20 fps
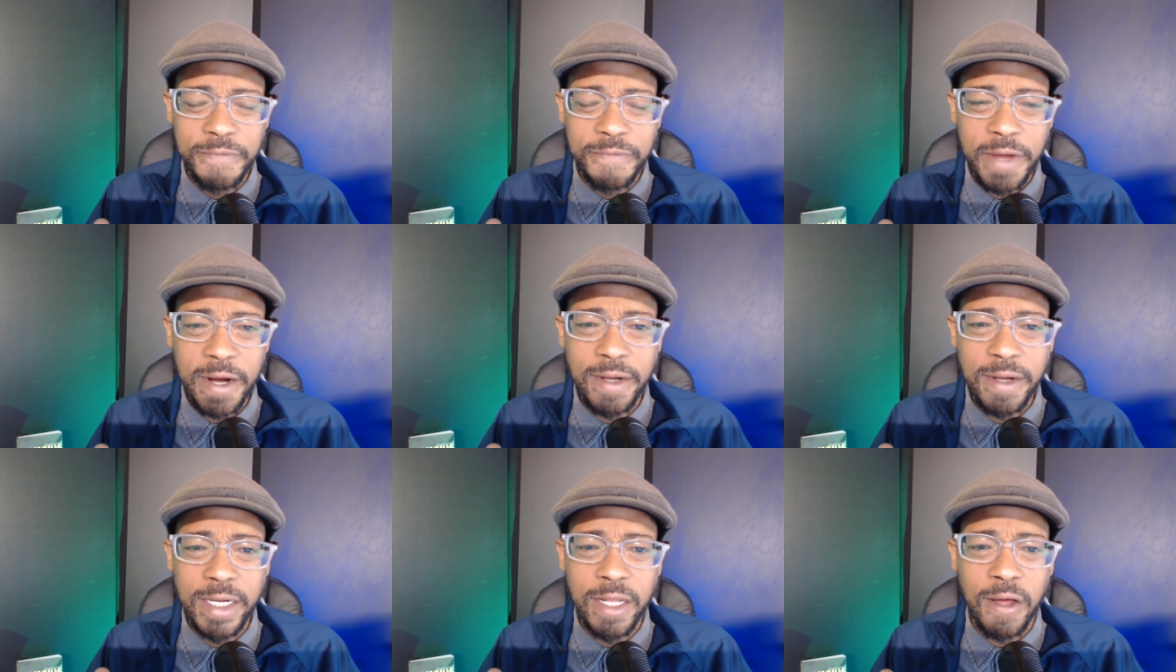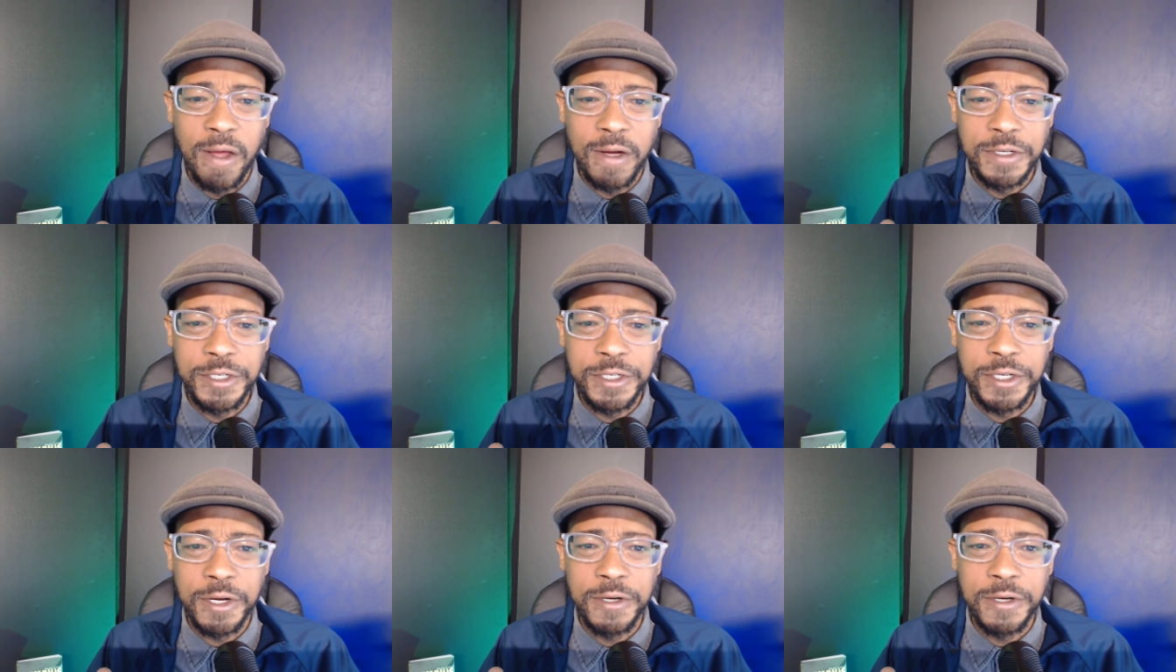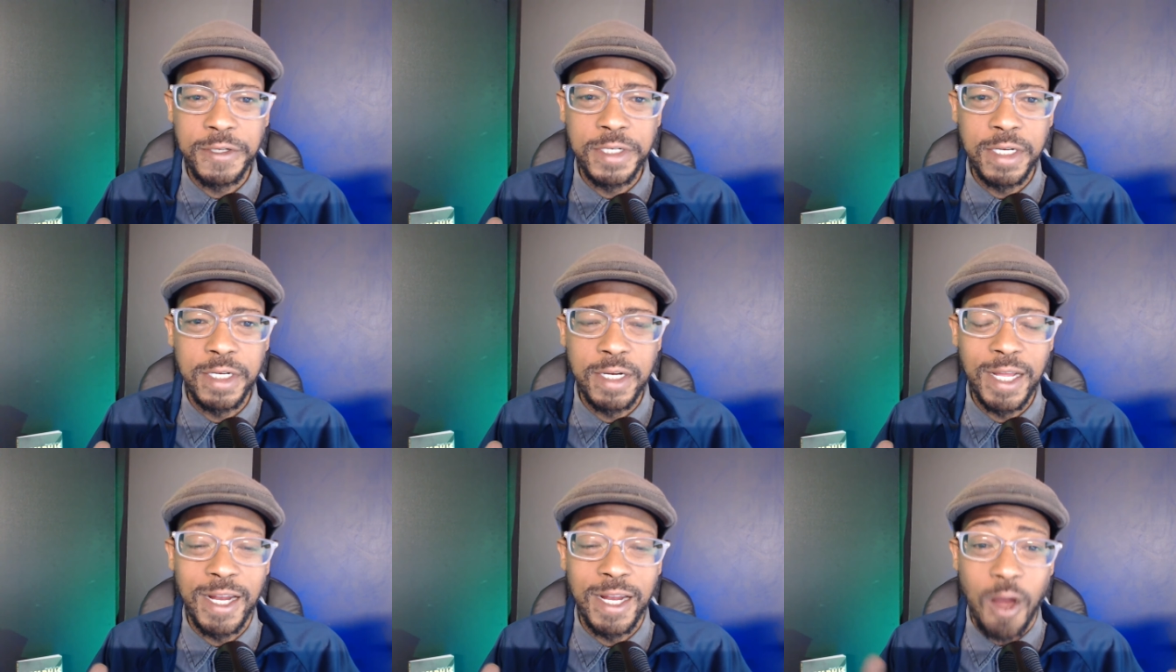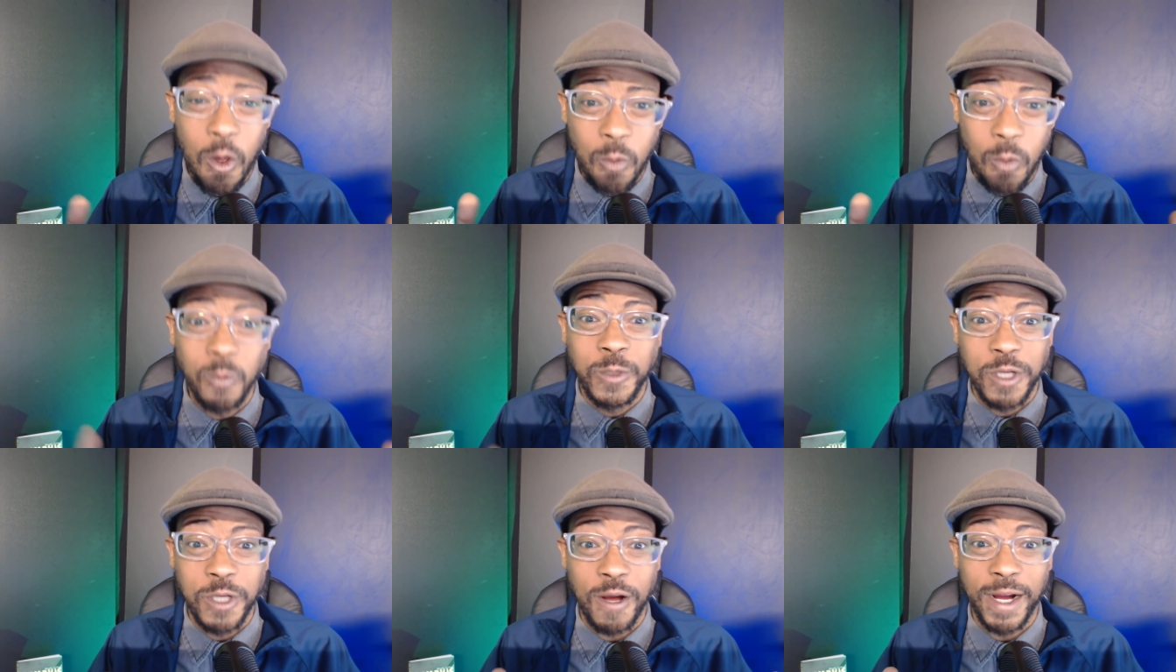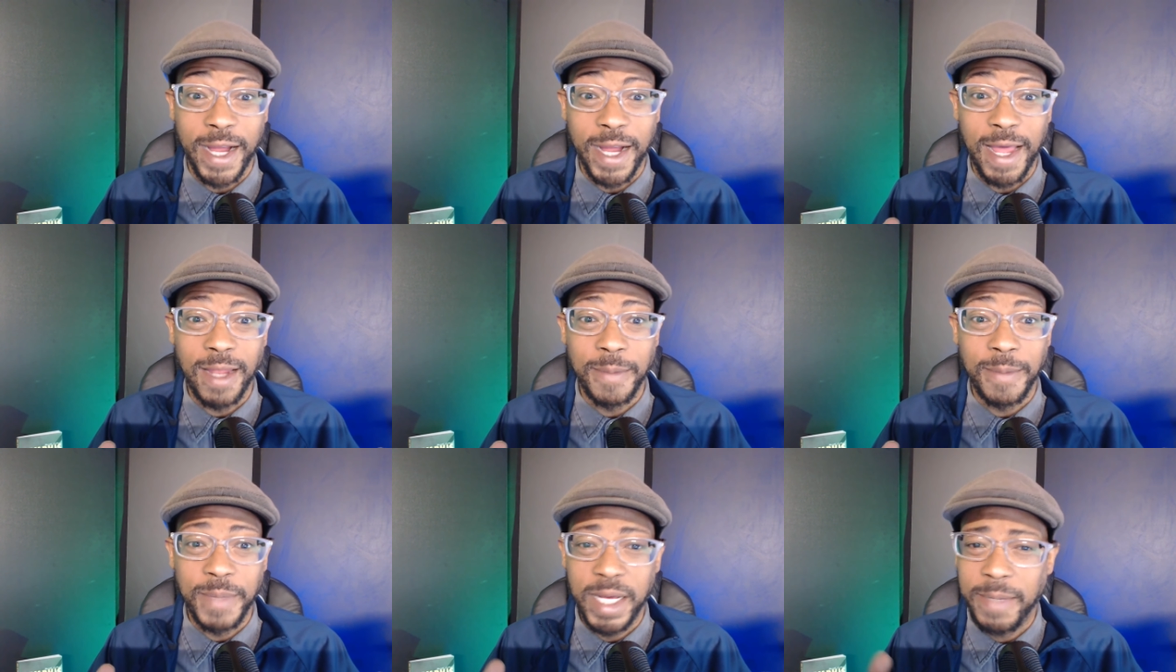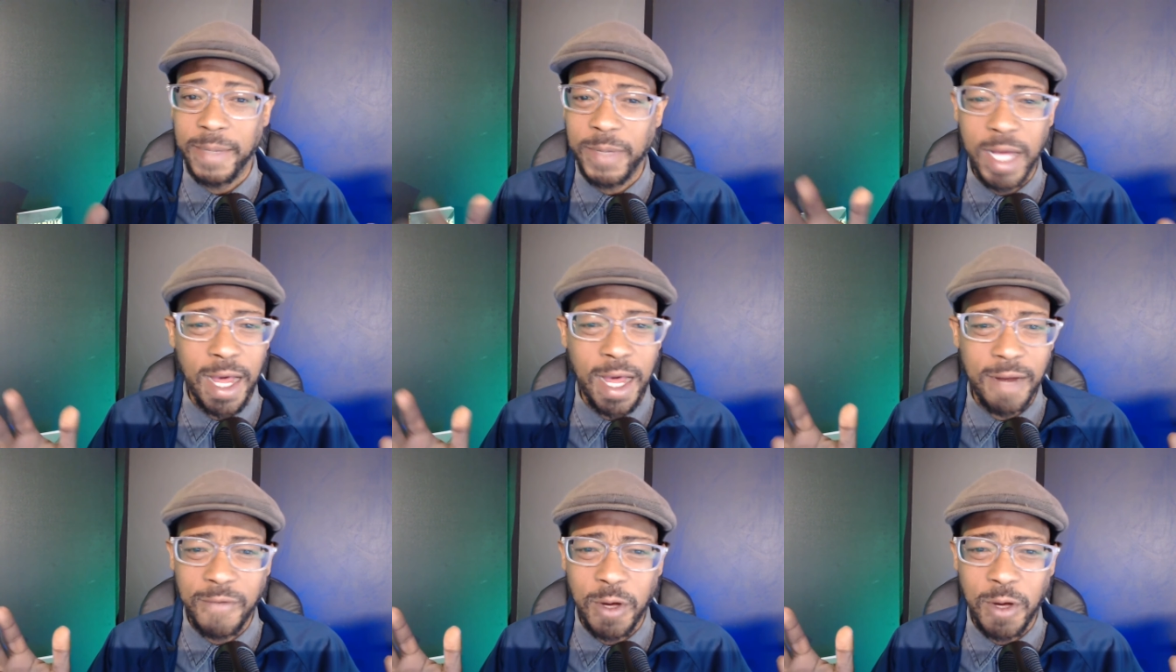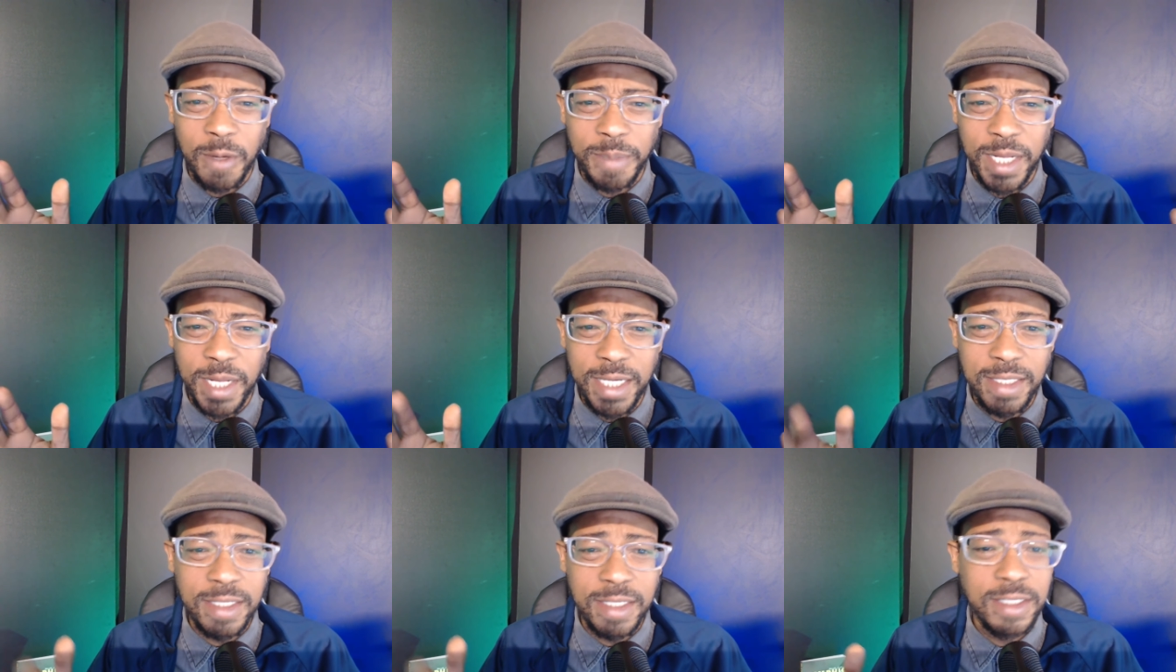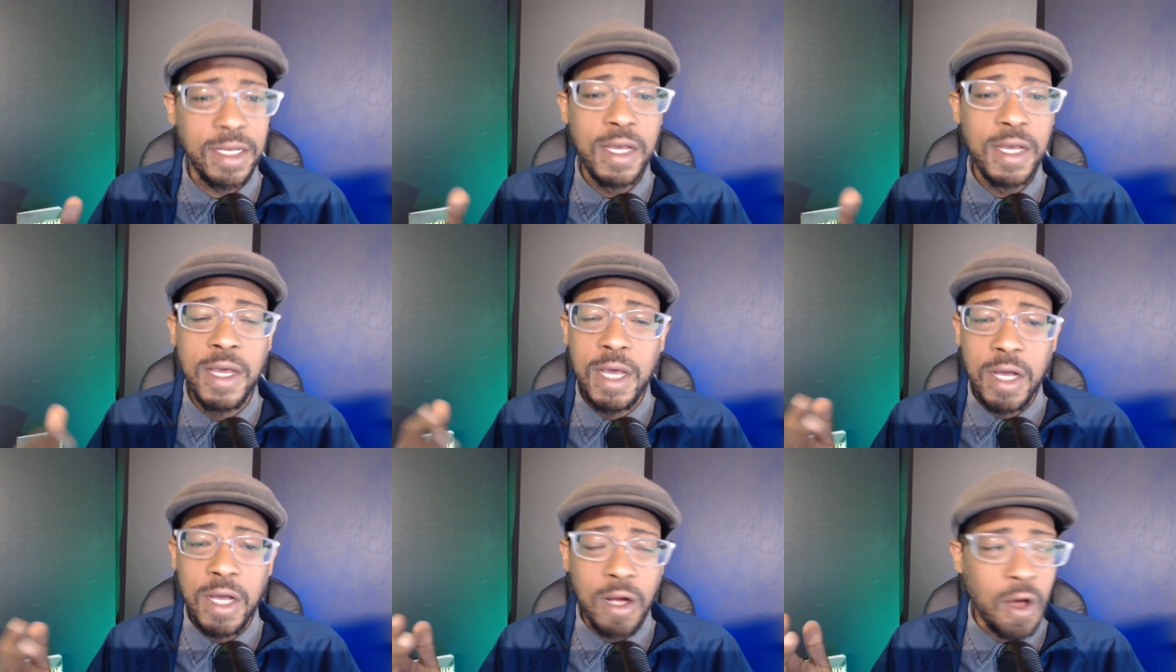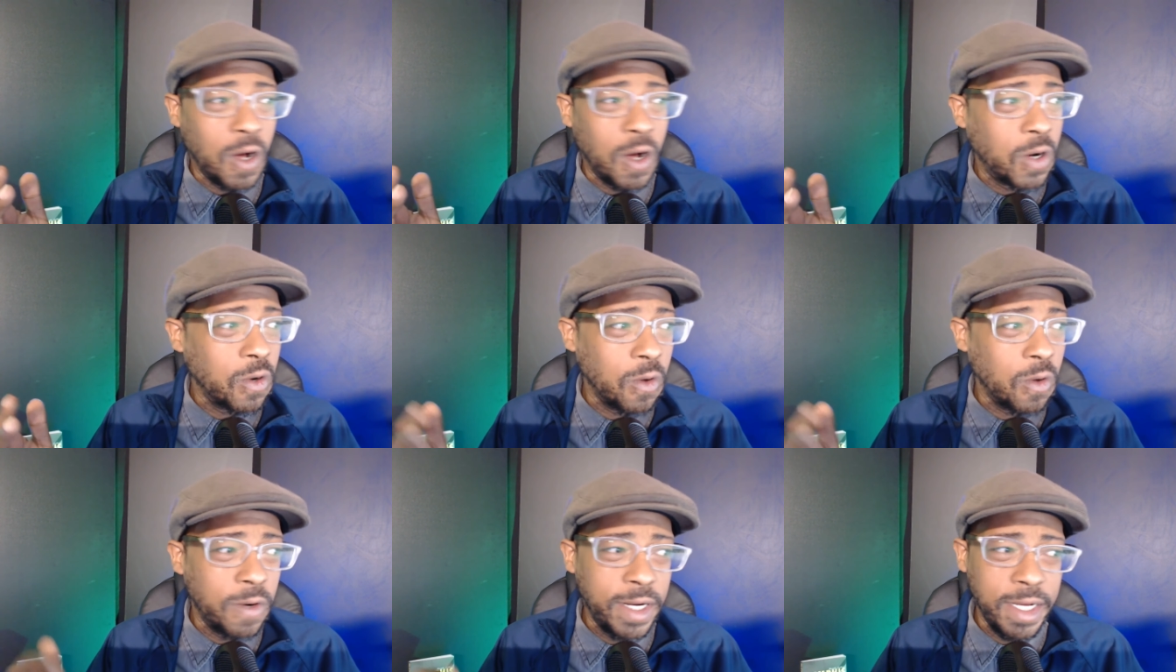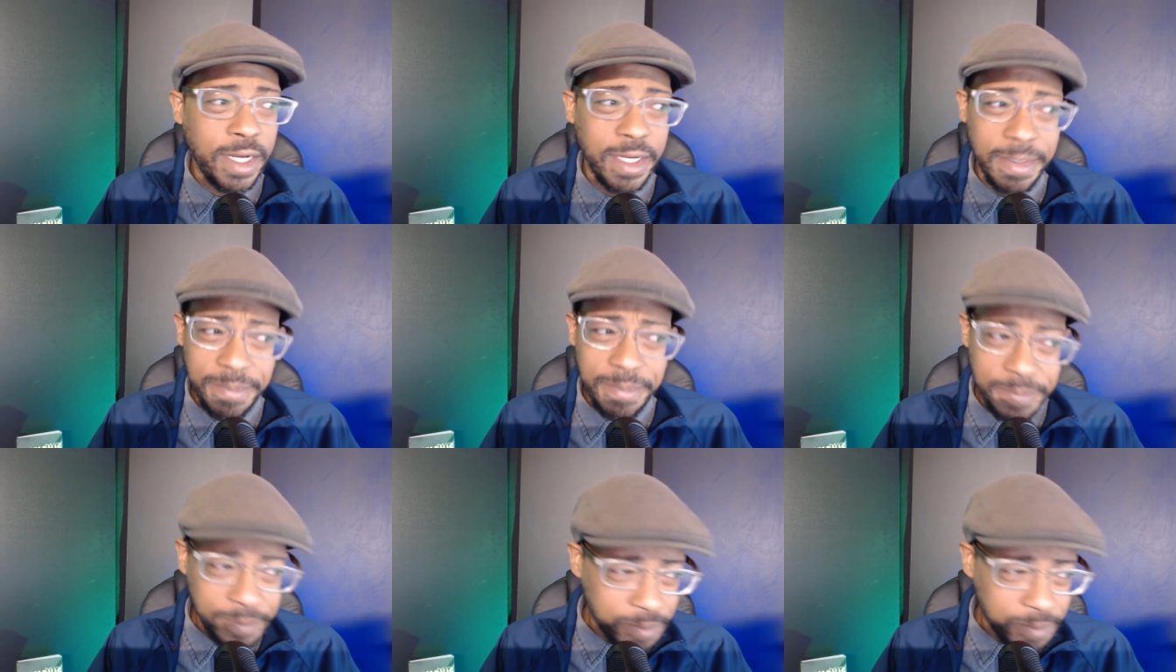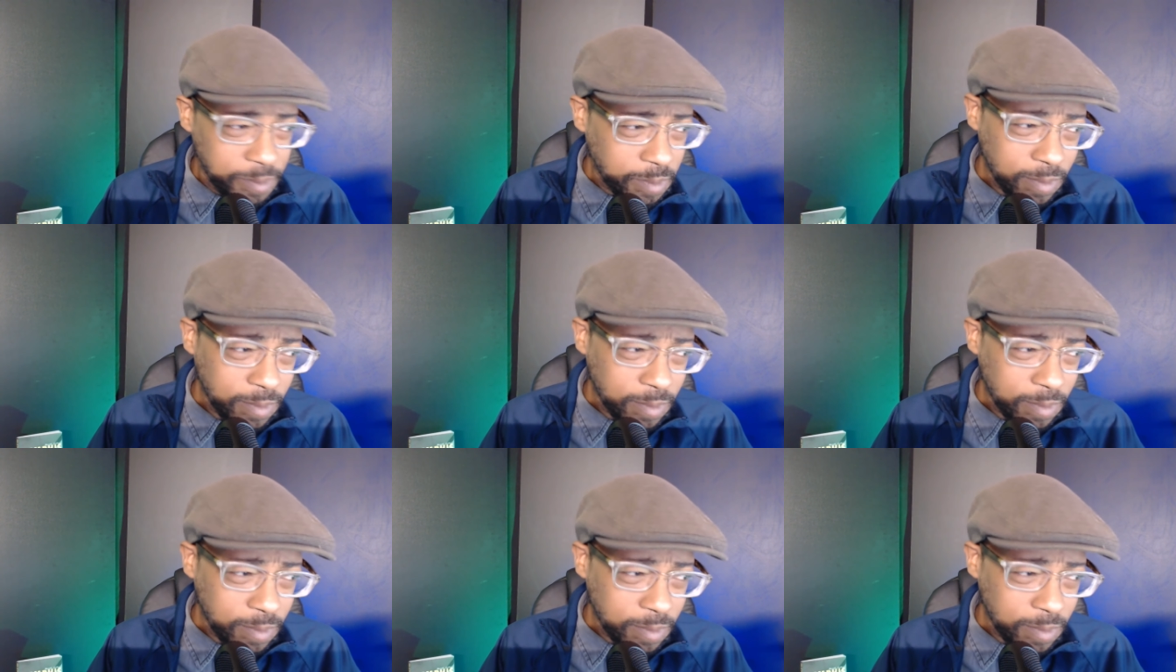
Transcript: fairly large church in, in Ozark, Alabama, out of all places, called Glory to Him.